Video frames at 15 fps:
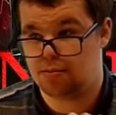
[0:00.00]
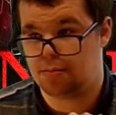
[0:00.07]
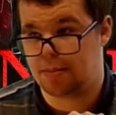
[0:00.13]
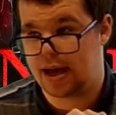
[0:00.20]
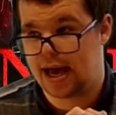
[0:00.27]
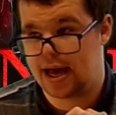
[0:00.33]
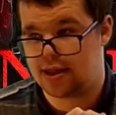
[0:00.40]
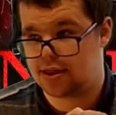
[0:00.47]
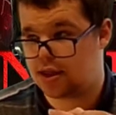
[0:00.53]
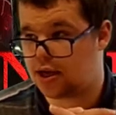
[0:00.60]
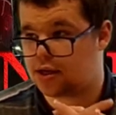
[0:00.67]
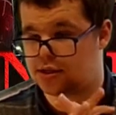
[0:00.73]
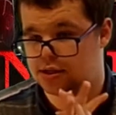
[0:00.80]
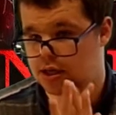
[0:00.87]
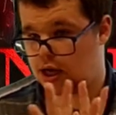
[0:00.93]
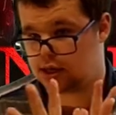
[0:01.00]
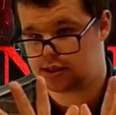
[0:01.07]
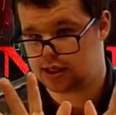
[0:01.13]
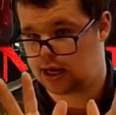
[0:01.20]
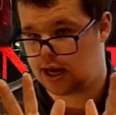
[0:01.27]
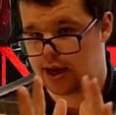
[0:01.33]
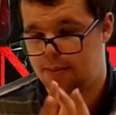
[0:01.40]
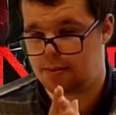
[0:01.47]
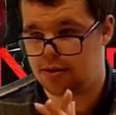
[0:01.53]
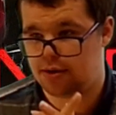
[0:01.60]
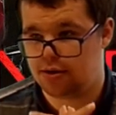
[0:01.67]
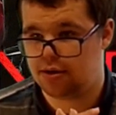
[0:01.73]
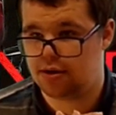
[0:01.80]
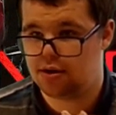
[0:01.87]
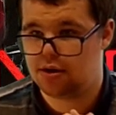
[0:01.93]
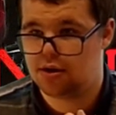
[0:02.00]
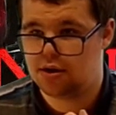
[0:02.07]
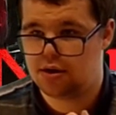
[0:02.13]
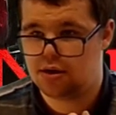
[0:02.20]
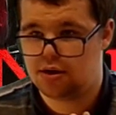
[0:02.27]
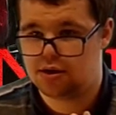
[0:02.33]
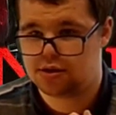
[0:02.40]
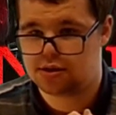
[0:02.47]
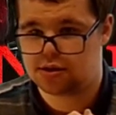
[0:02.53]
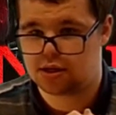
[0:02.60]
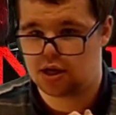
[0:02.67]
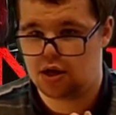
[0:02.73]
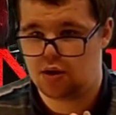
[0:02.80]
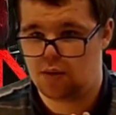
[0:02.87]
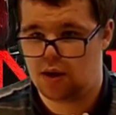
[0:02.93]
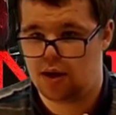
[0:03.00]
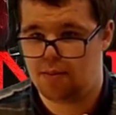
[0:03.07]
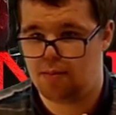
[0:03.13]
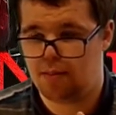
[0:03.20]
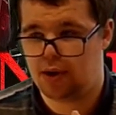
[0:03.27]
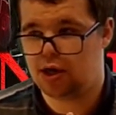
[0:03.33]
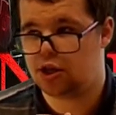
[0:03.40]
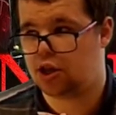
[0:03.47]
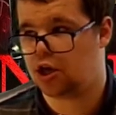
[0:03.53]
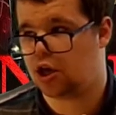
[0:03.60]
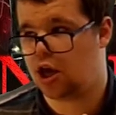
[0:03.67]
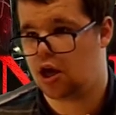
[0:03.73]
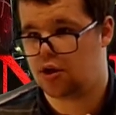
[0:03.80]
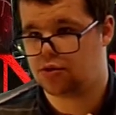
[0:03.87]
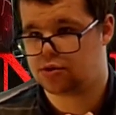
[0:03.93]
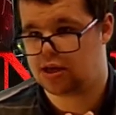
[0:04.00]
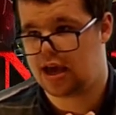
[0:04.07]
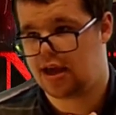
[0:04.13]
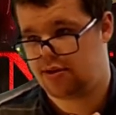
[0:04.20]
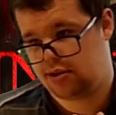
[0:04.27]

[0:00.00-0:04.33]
bad things start to happen. So one of the girls gets